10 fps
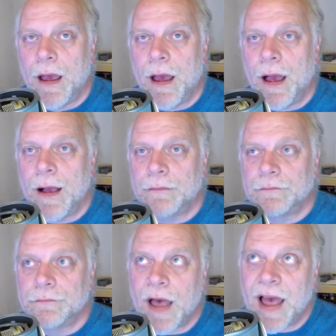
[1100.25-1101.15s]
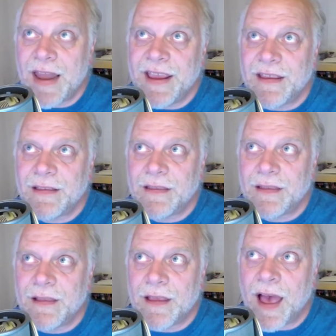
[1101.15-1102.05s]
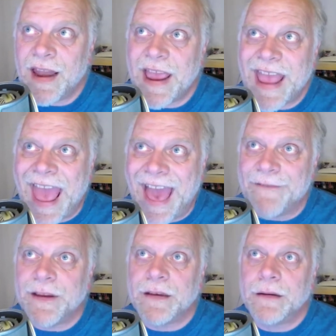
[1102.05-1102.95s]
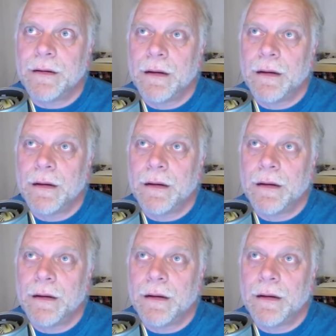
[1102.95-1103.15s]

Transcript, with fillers: I like having